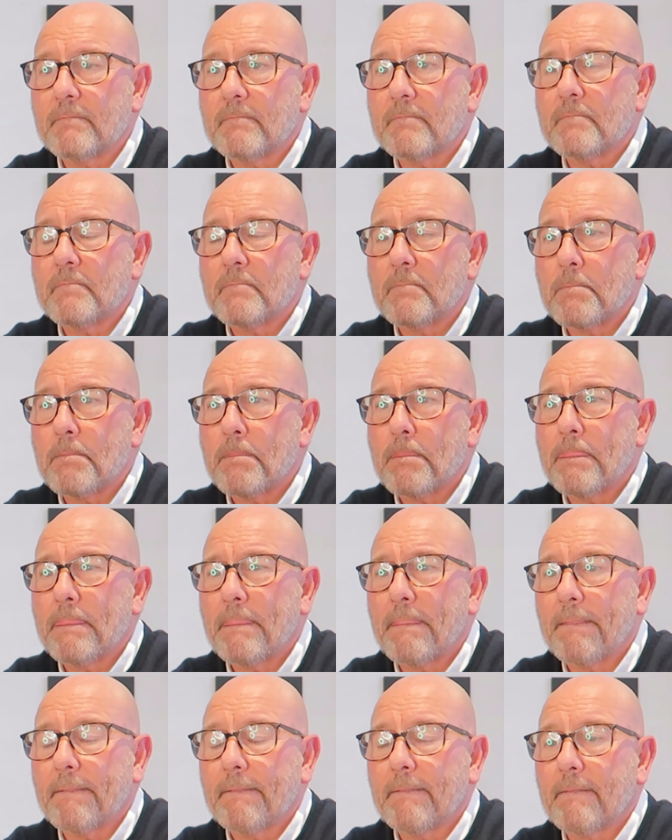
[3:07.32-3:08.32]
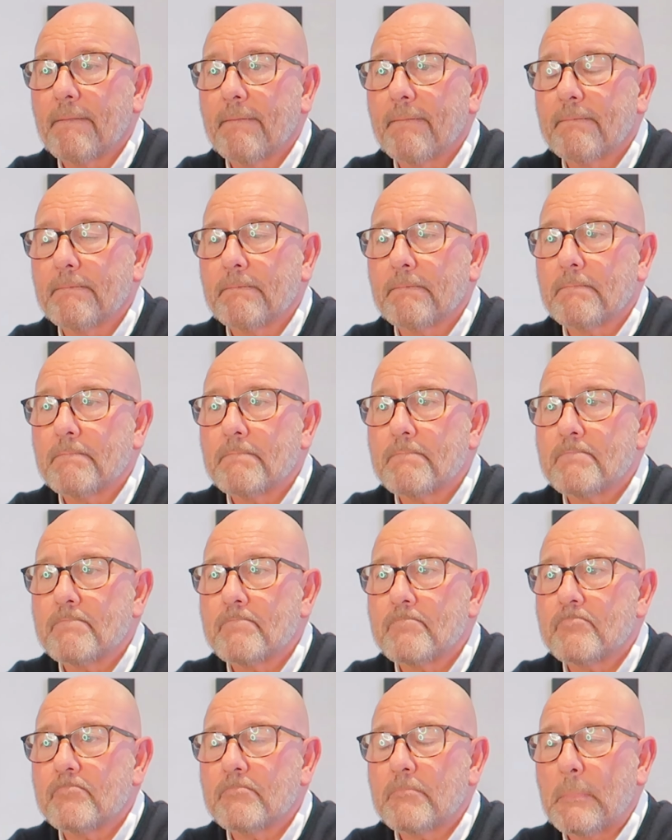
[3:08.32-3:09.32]

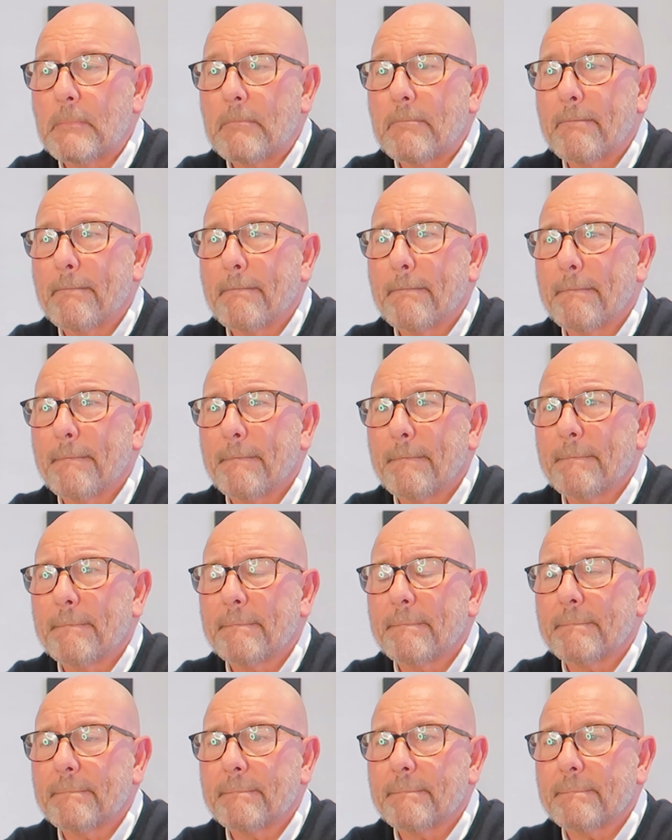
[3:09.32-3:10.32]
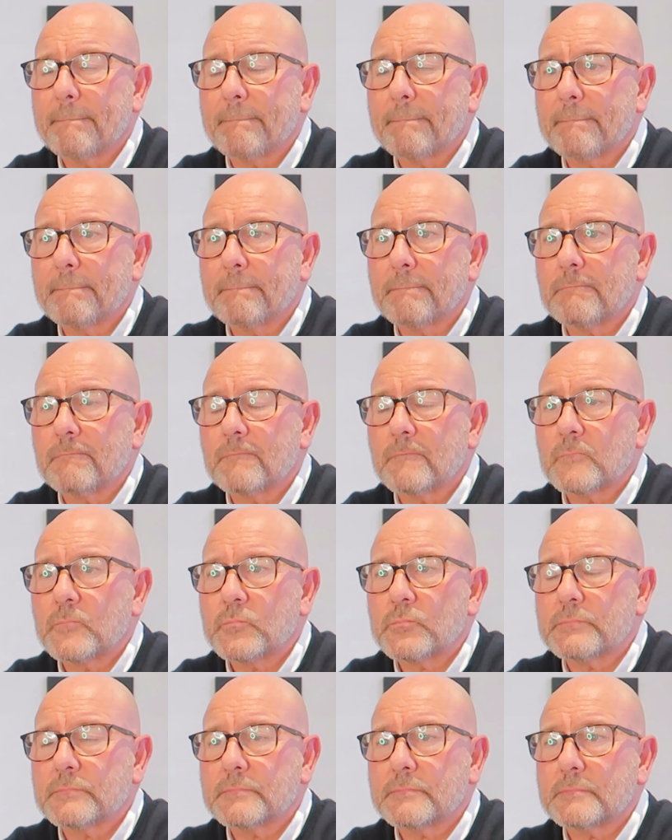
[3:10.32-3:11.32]

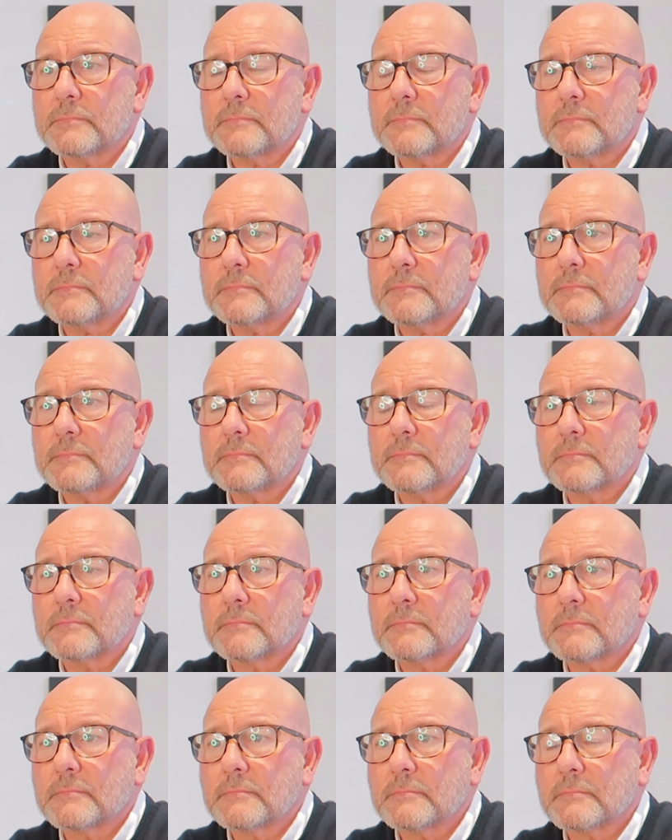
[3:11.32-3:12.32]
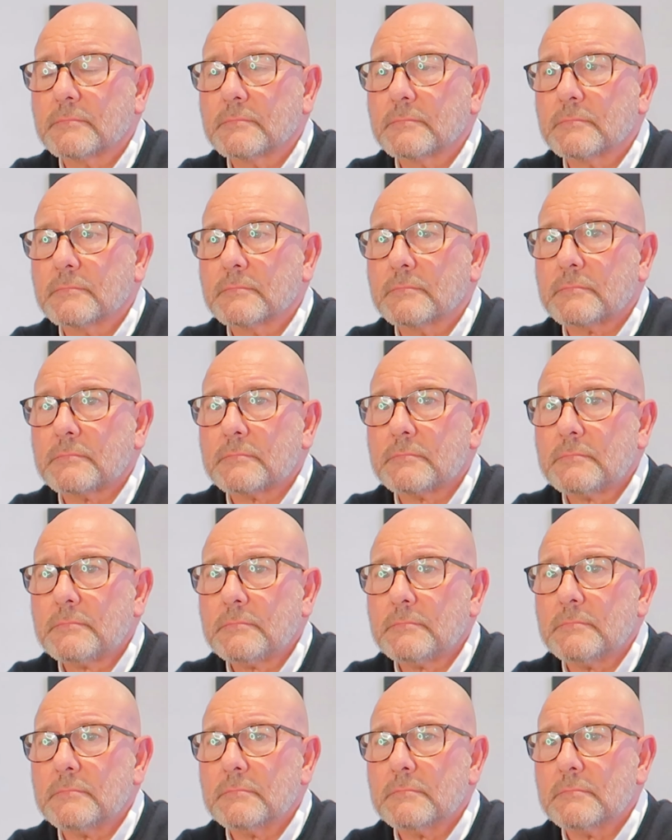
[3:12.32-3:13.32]

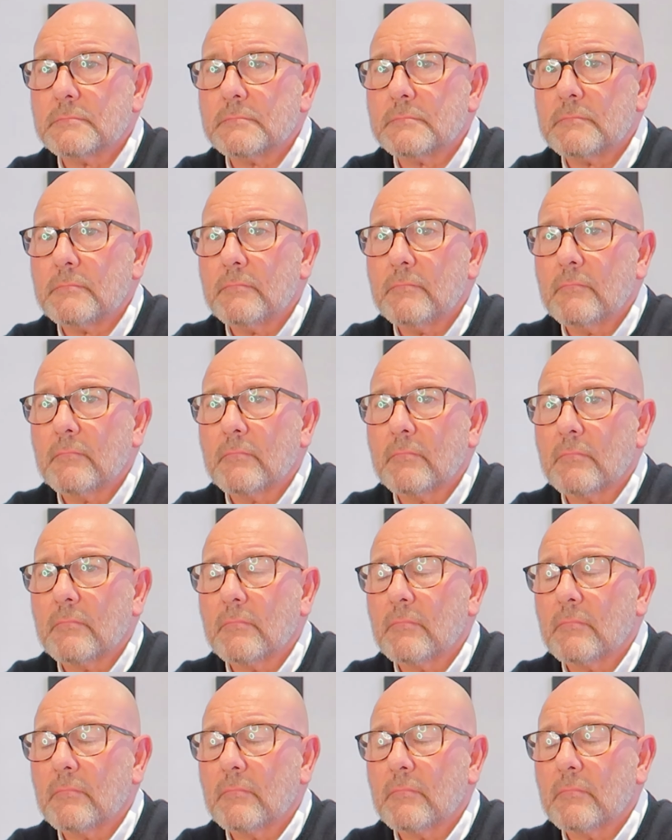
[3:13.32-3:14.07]
(not speaking)